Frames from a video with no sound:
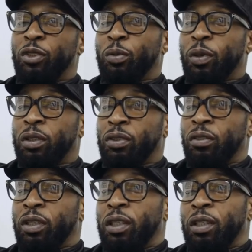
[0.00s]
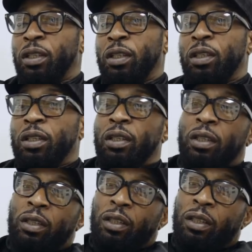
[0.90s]
as well, sorry.
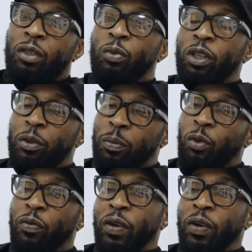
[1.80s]
Mm. As well as my own